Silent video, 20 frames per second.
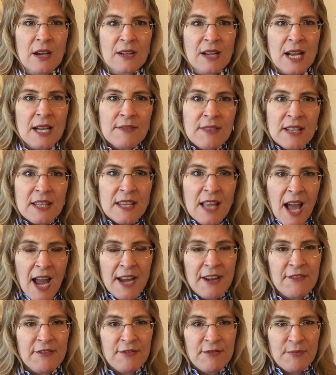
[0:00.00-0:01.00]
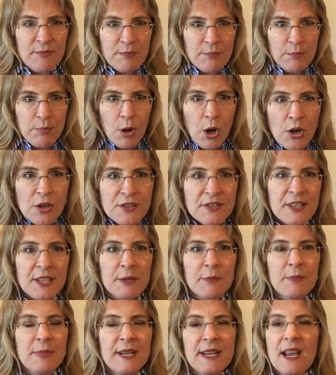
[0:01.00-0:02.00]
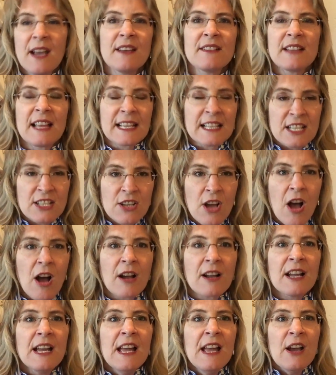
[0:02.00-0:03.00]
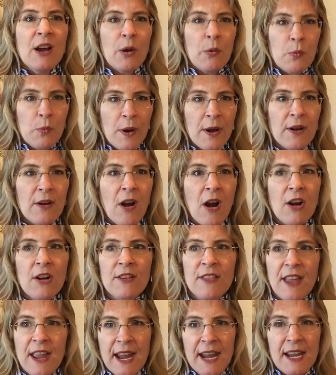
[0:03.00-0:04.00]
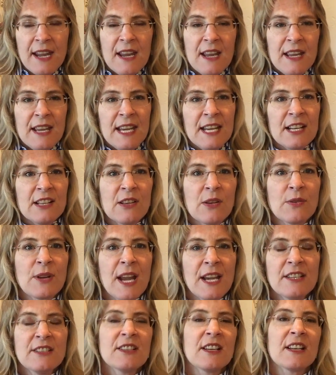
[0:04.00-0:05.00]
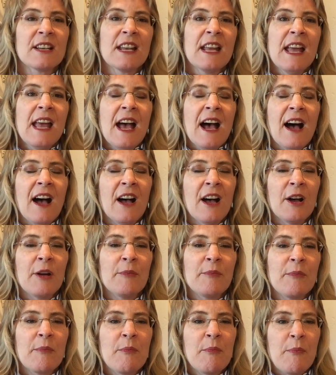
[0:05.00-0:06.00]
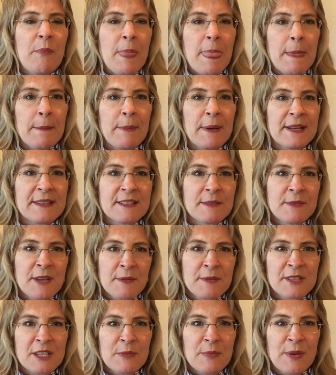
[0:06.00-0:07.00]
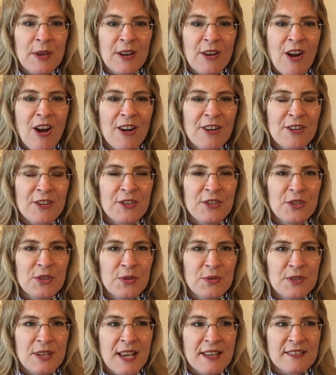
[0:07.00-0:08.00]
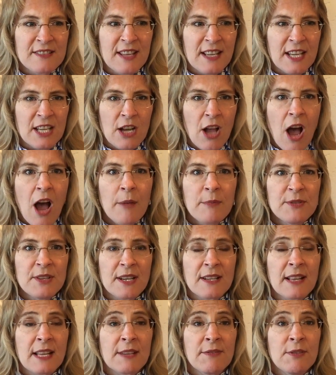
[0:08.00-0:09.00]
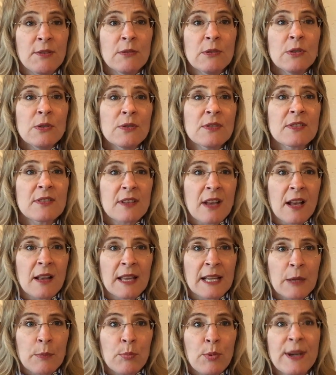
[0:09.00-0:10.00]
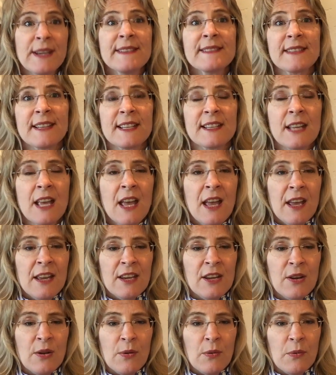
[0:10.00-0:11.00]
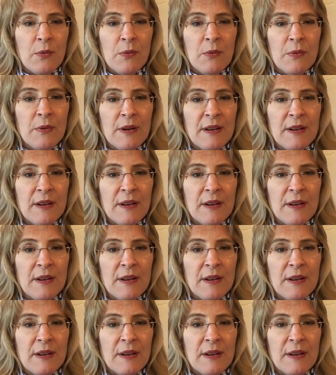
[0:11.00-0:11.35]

kind of a live person because like a dog where are they in a location um, but sometimes a little bit harder to test like an object like if you lose uh, like a bracelet you know